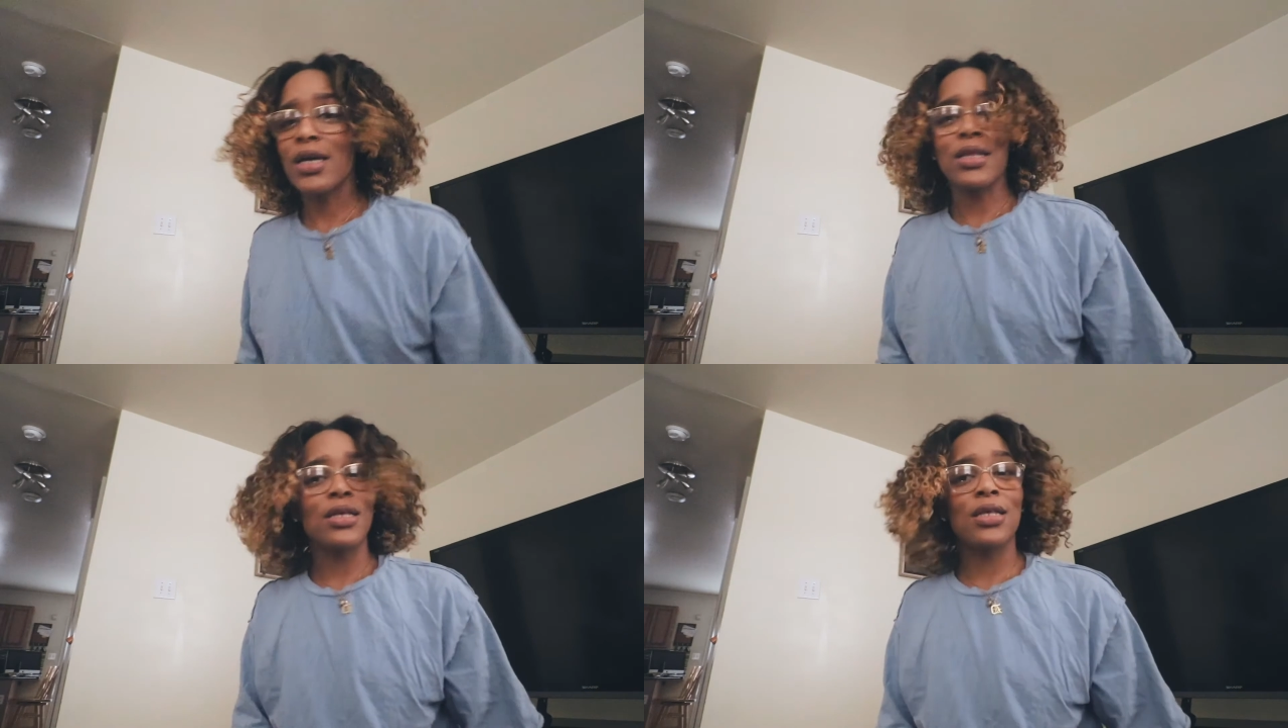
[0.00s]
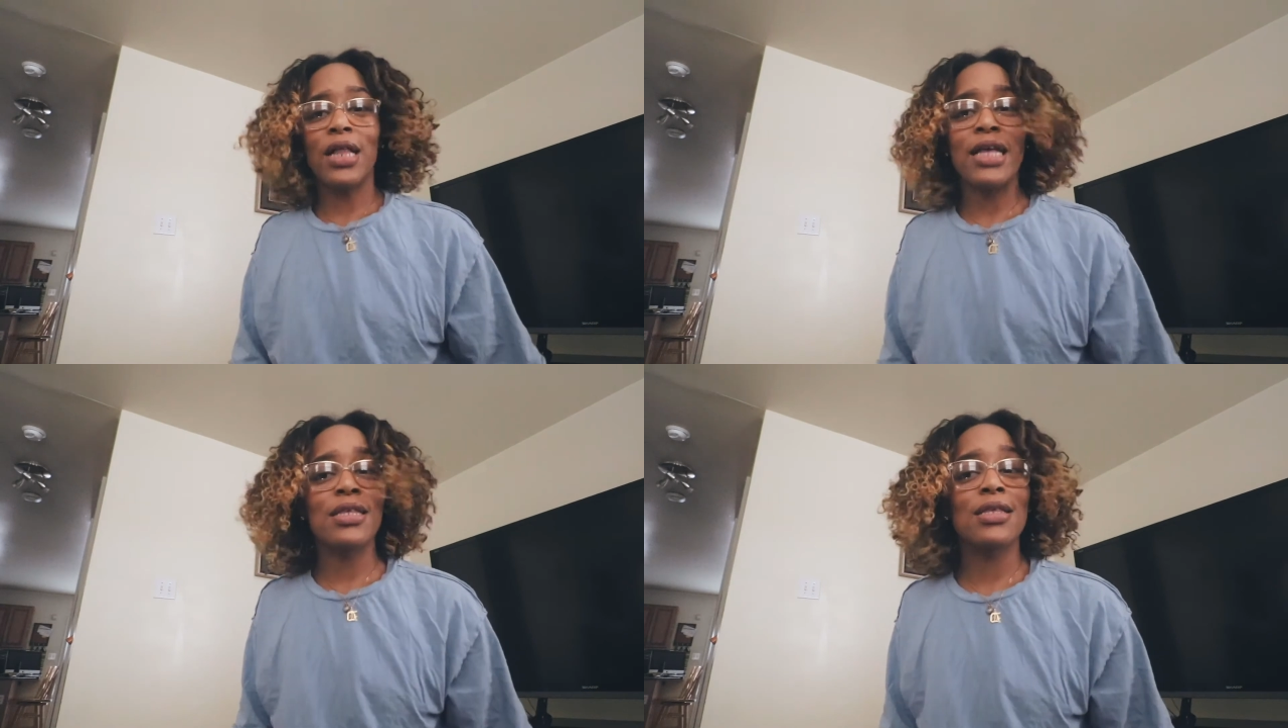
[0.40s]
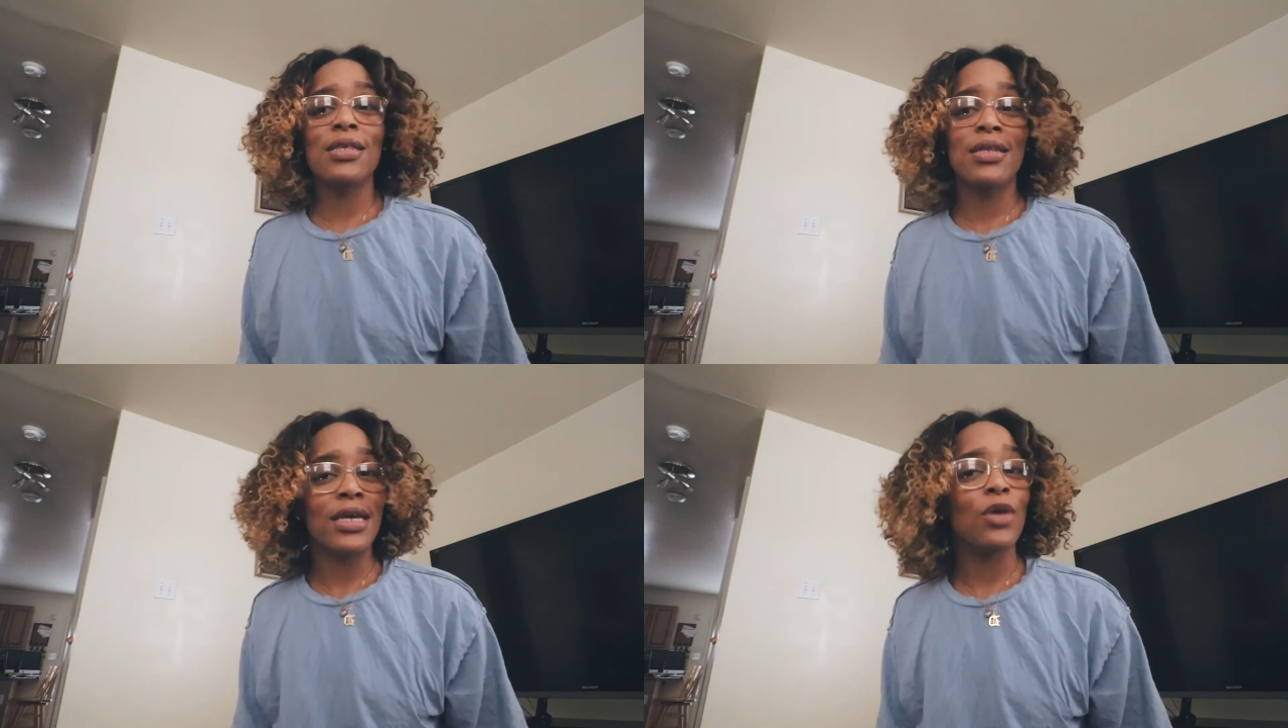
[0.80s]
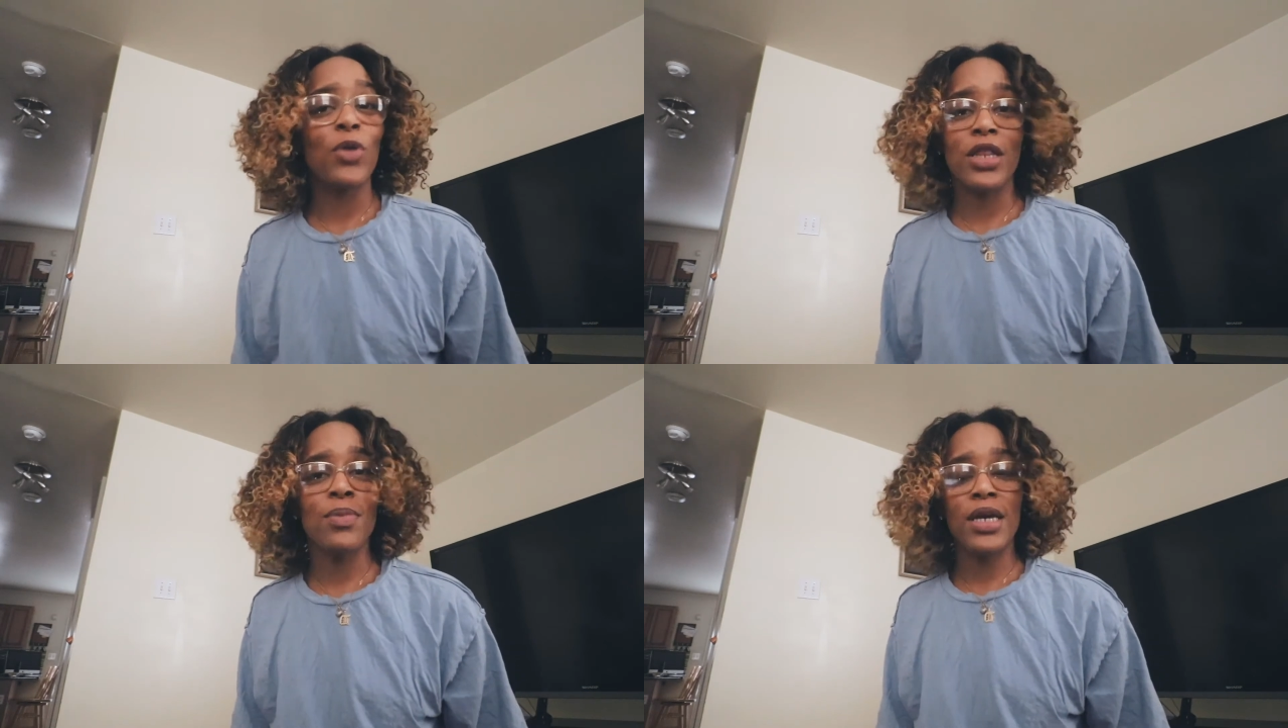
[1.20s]
because these glasses is sticking
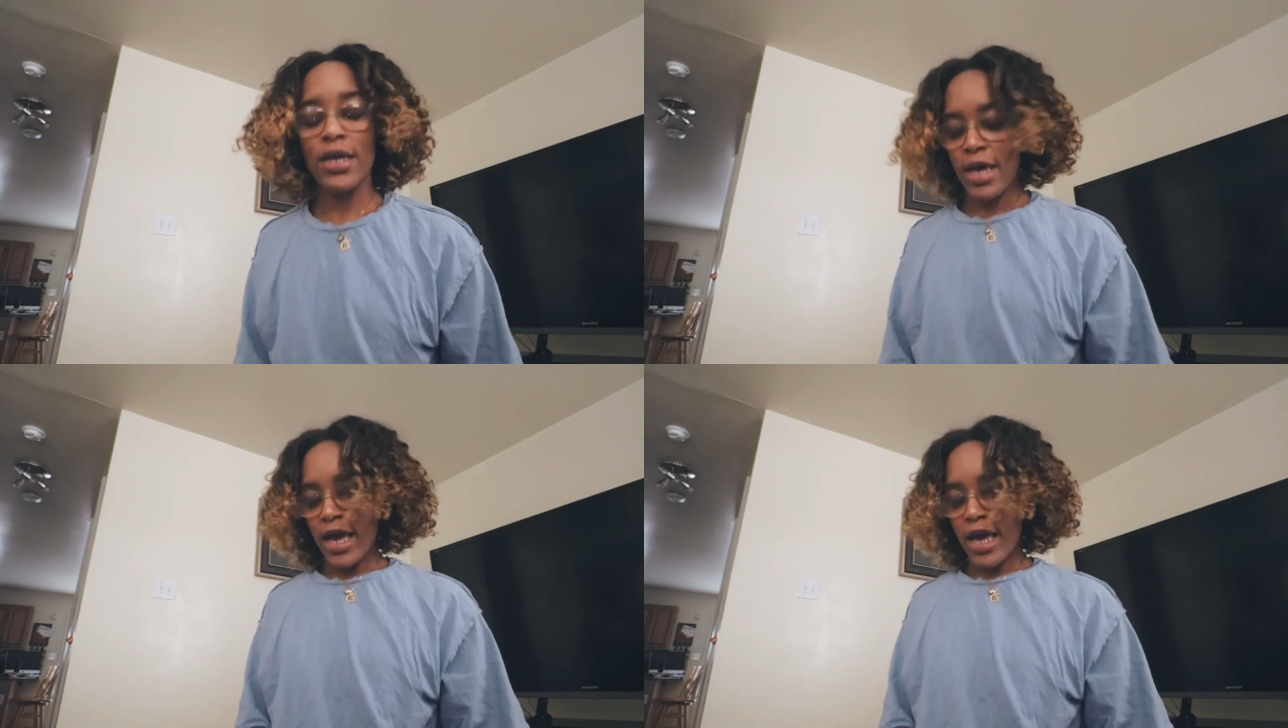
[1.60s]
with me.